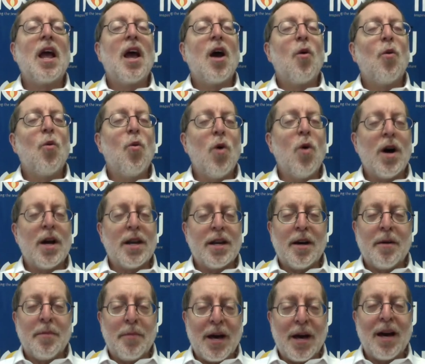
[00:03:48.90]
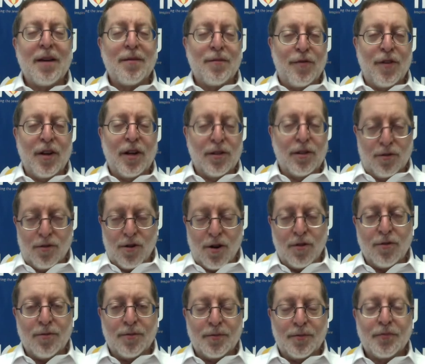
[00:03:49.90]
What about
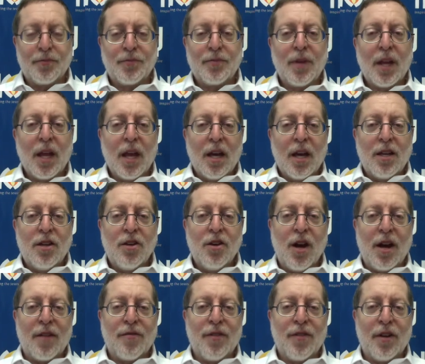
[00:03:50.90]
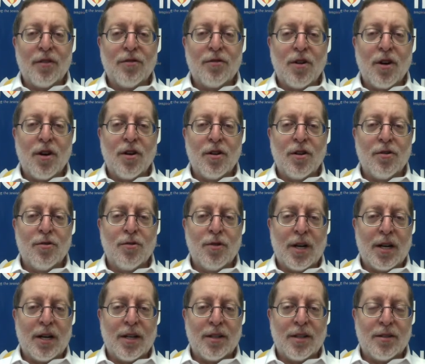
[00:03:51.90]
Velcro? You got
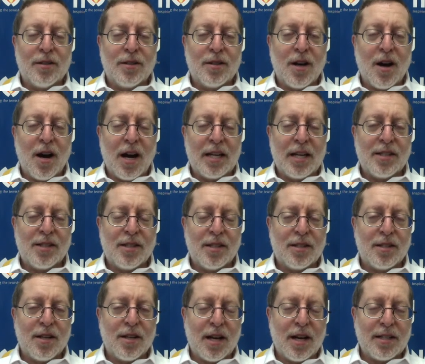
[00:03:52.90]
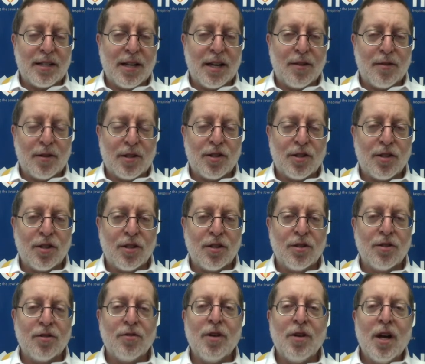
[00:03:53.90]
Velcro ties that tie together a
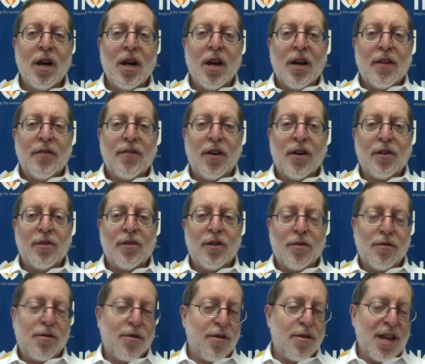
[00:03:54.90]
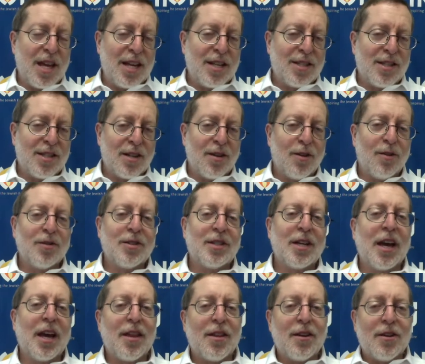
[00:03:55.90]
shoe, Velcro things that hold
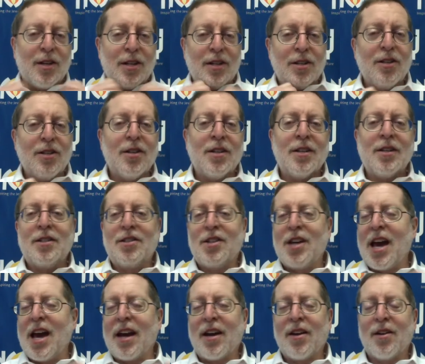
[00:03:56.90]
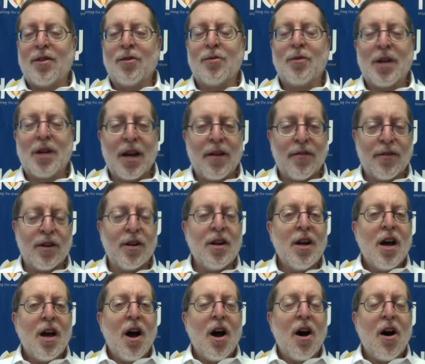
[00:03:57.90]
together a hood, jacket, or whatever.
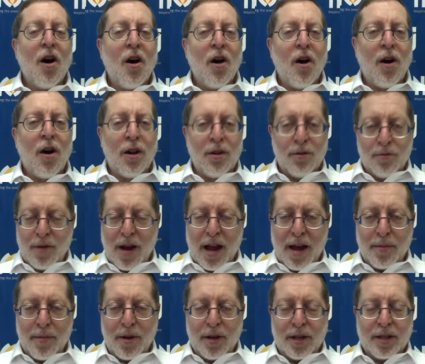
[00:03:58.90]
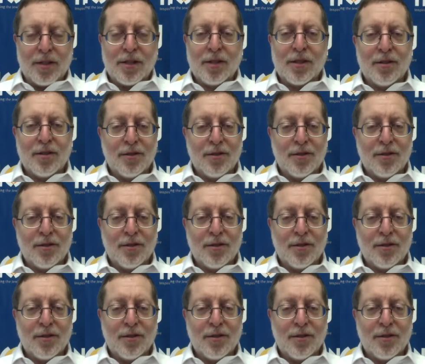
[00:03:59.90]
All rabbis,